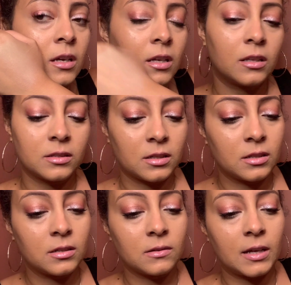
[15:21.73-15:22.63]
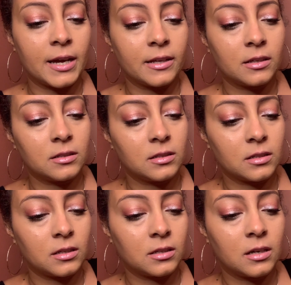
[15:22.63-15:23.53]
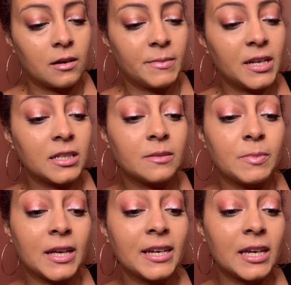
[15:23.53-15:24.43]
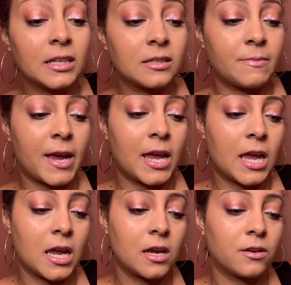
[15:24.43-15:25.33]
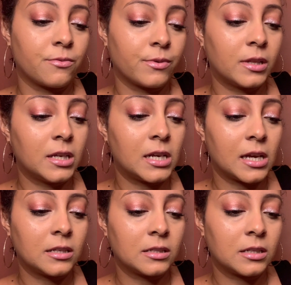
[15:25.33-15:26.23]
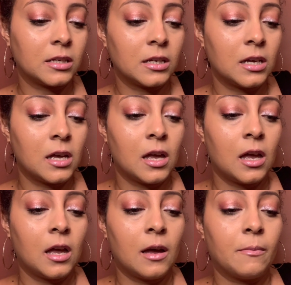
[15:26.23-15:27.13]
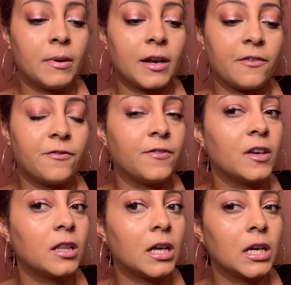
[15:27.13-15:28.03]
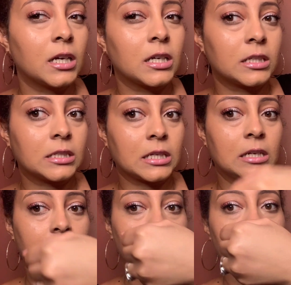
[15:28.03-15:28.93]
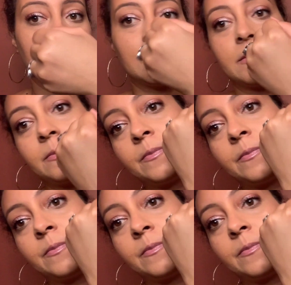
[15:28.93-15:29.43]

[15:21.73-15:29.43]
it looks a little light. Let's see. I mean, it's blending into my hand really nicely, but I feel like it's gonna be